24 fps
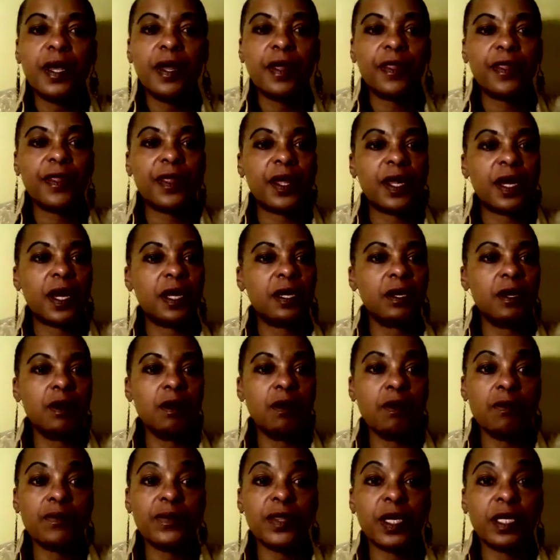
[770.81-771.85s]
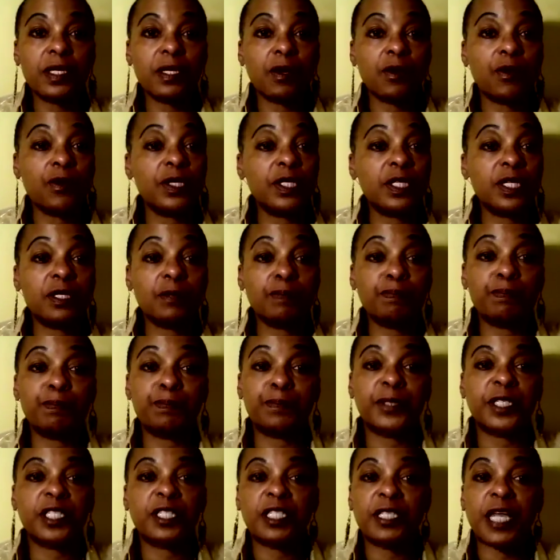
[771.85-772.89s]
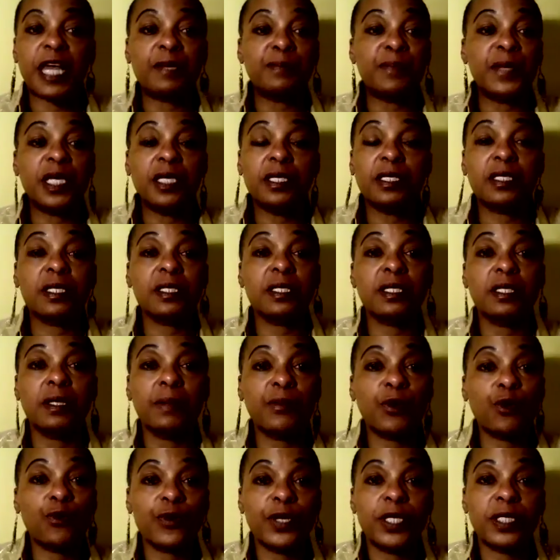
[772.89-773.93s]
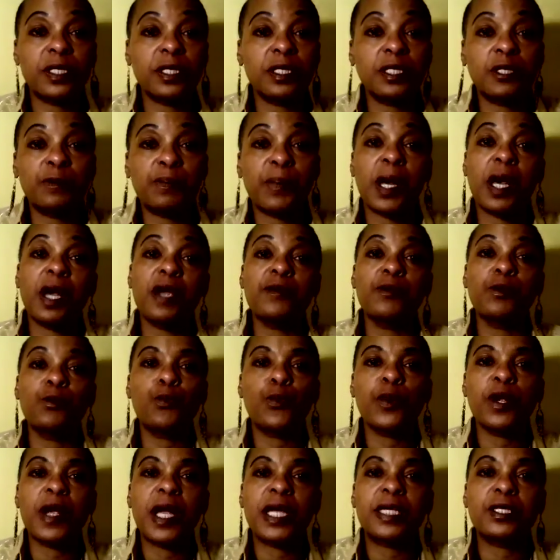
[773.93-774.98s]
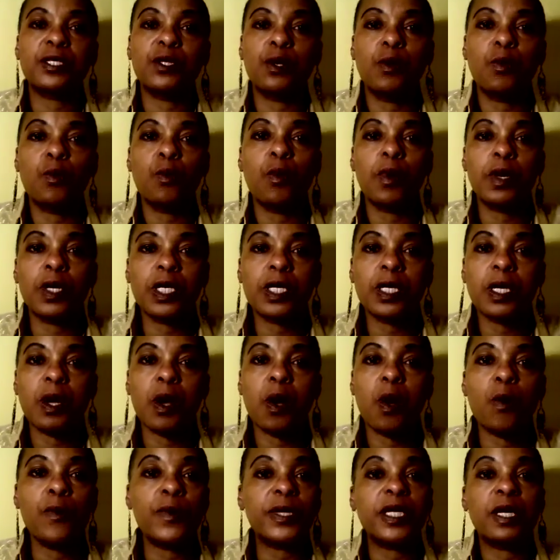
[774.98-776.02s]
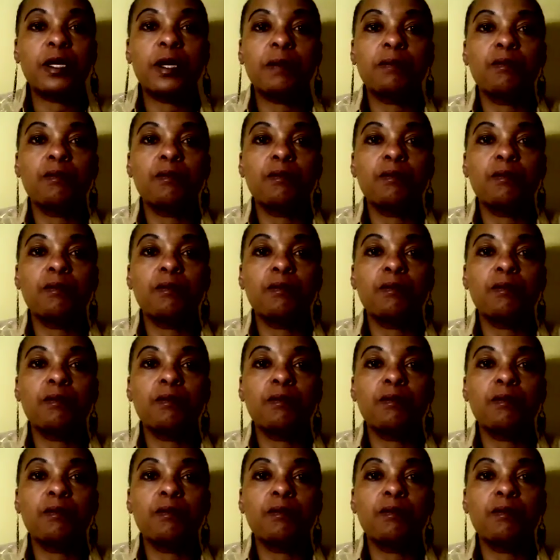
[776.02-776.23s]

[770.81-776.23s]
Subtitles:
that I know that are going to send me into some crazy spiral where I don't want to go, and